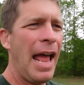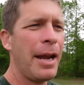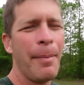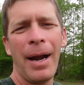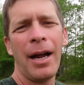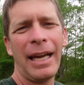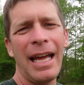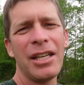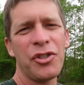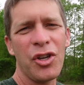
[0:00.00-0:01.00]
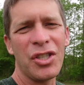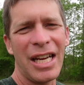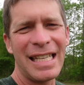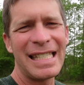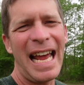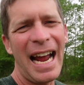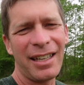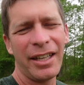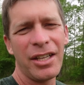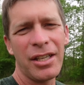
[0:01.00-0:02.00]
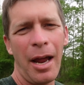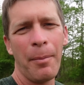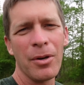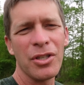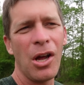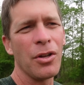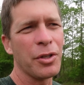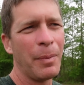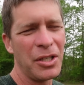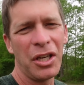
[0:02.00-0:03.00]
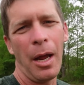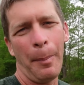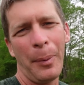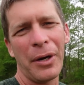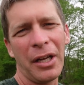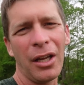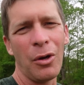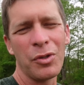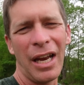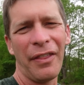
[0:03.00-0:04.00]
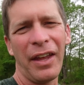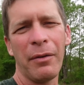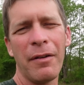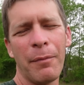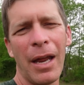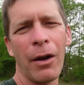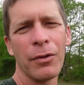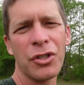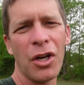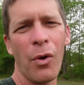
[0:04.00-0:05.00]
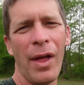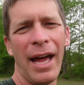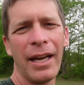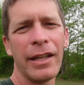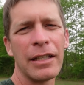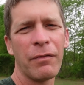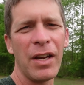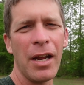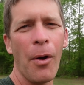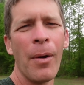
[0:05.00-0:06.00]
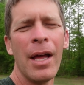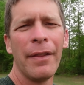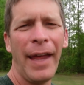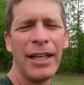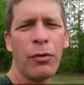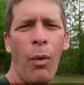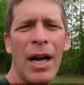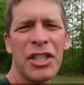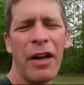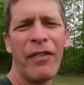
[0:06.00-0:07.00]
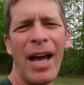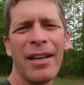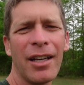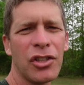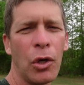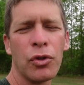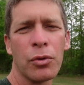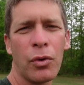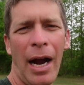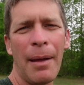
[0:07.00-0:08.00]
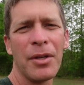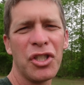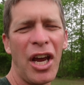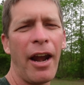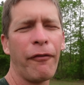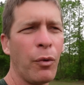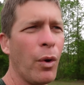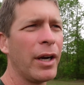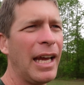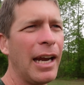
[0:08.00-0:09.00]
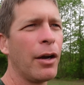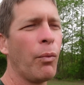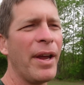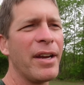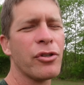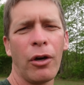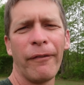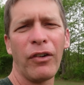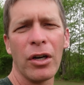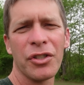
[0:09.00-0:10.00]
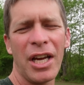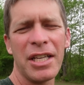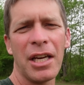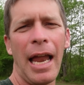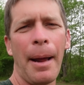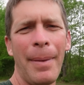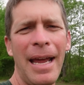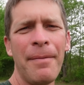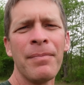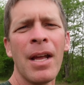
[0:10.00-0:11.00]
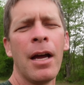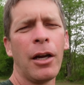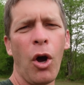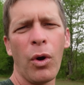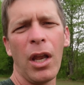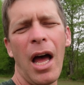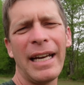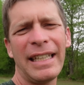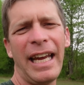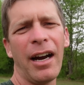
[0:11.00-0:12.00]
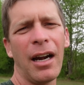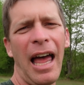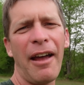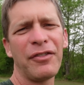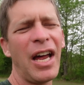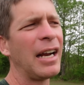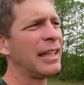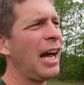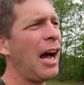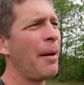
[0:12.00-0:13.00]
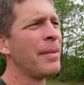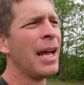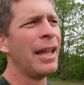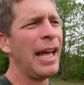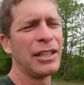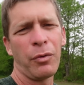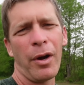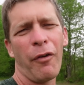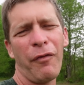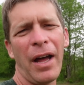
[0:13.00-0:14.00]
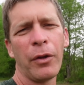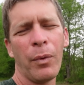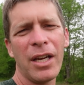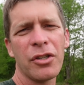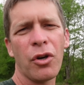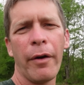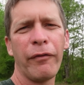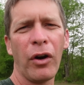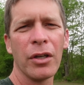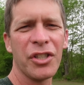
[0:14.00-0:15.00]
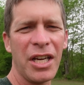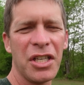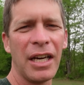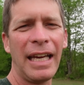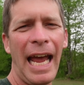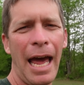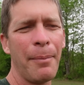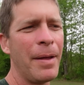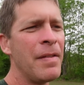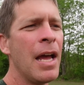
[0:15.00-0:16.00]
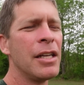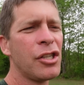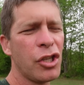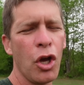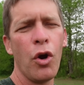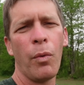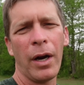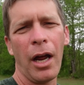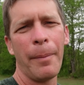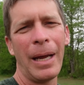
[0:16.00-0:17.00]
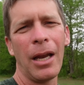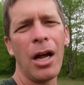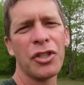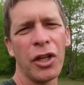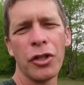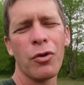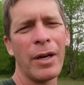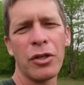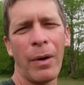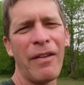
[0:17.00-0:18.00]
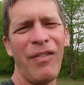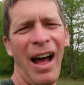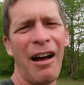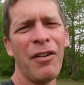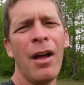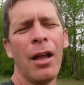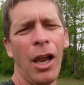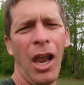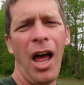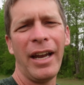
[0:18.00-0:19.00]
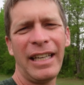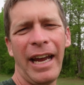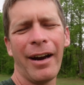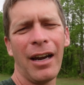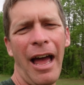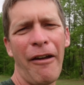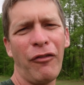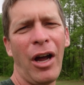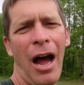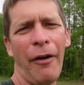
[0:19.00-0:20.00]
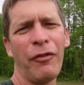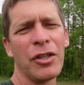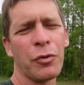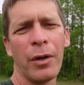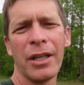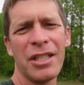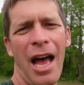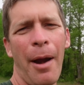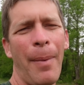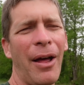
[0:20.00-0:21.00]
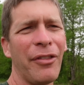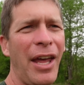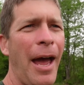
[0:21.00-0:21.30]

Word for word: and you may not get just exactly the same results, but you get pretty close. And I think we've been able to show that in this video. Thanks for watching. If you haven't done so, subscribe to the channel. If you want to get into weed control and fertilization like me, go to lawncarelife.com. That's where you'll find the Weed Control and Fertilization Academy. Soon, we're gonna be launching the 2025 Lawn Care Life Conference. Really excited about